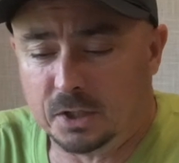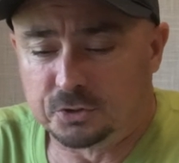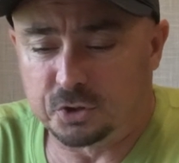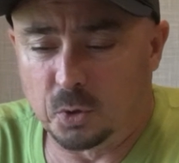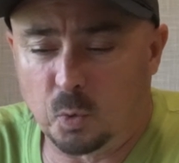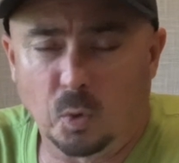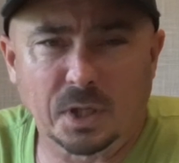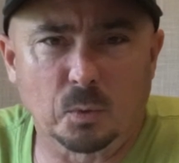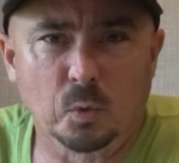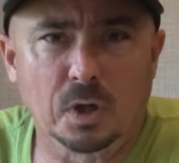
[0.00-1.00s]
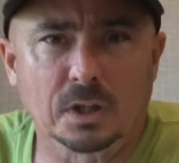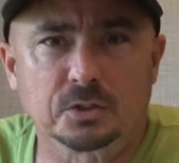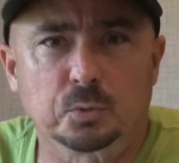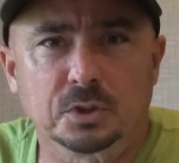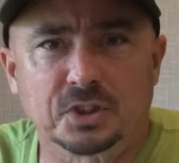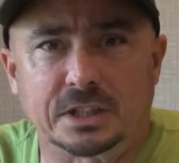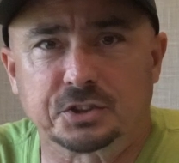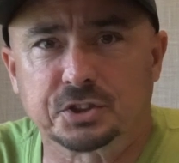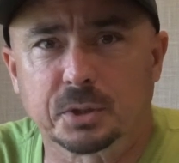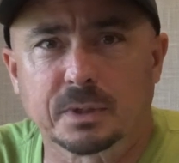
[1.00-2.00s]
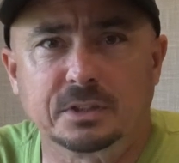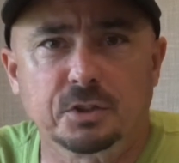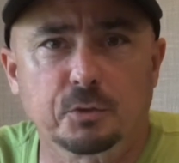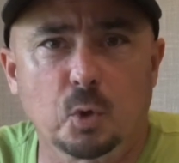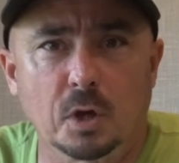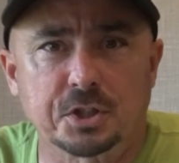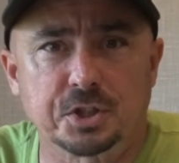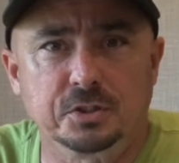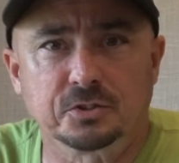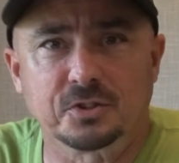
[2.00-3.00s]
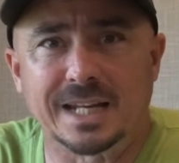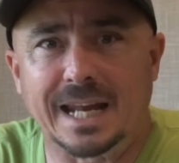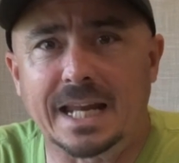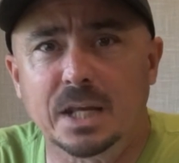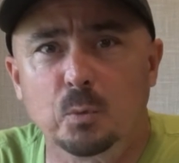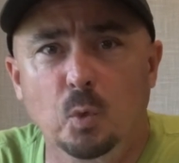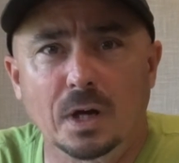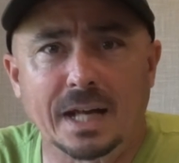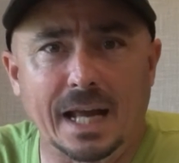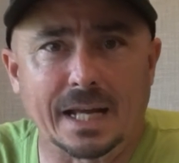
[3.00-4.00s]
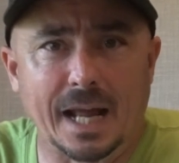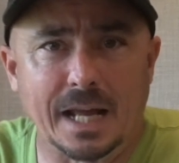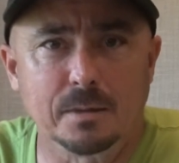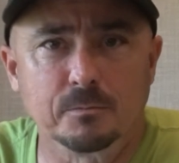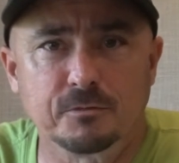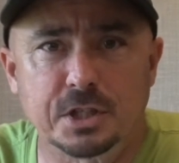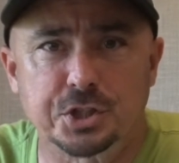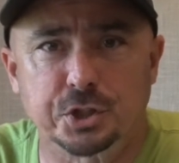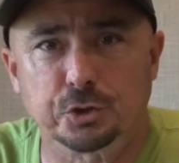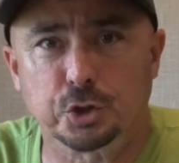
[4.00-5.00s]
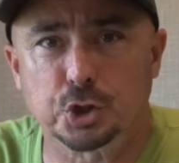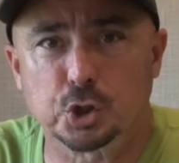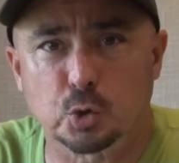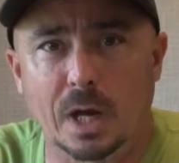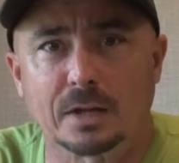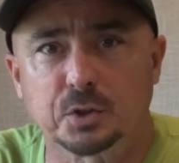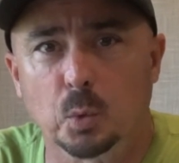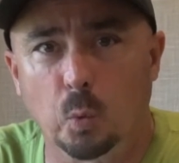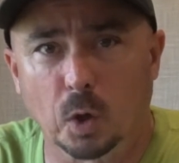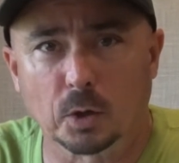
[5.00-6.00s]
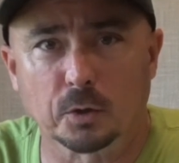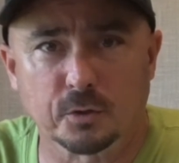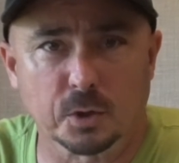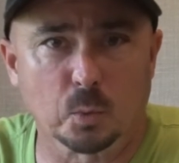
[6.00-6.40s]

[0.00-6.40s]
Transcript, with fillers: So, what it was was a series of questions that anyone at Hamvention could try to work their